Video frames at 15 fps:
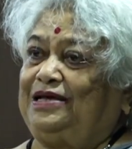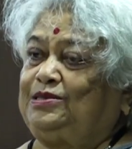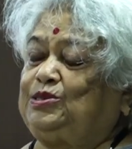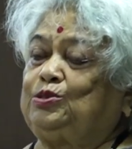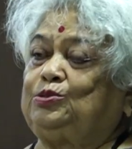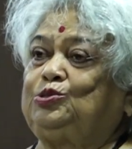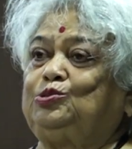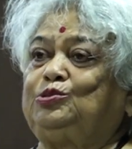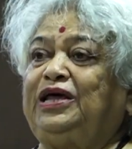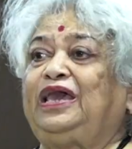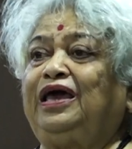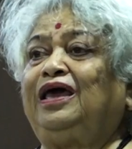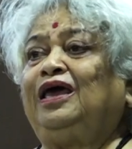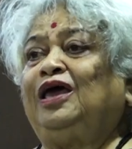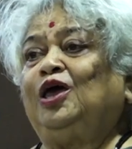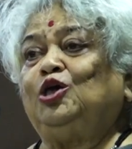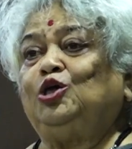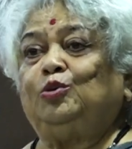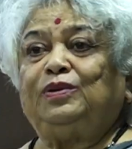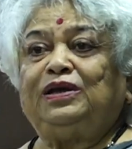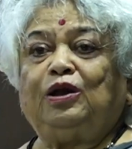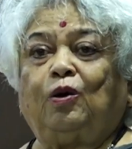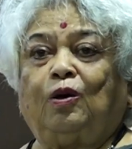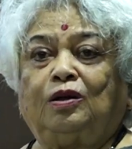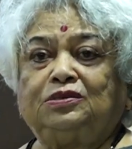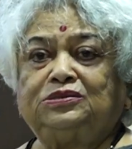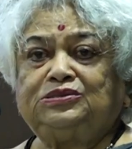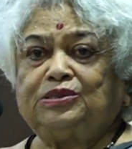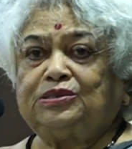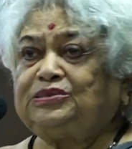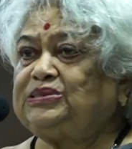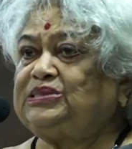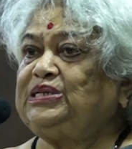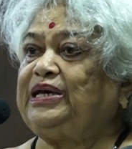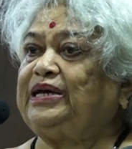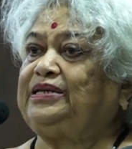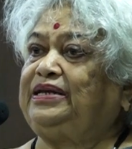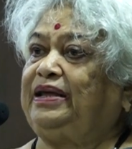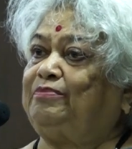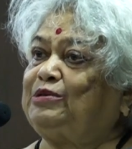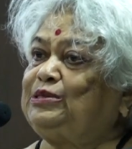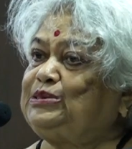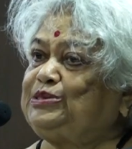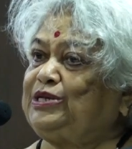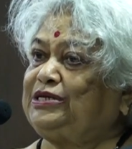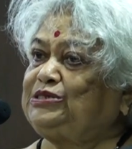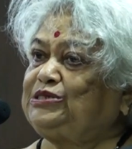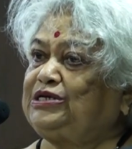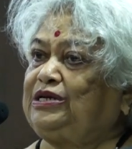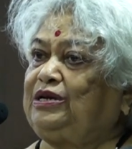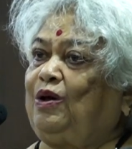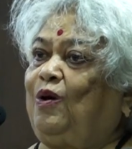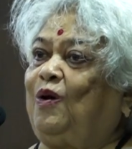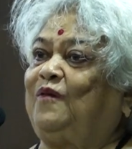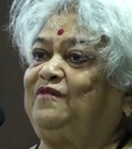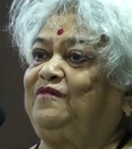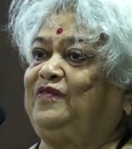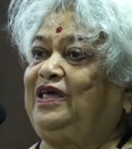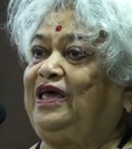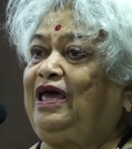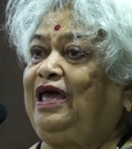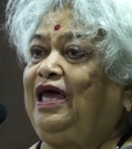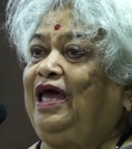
So today you will also see a demonstration of the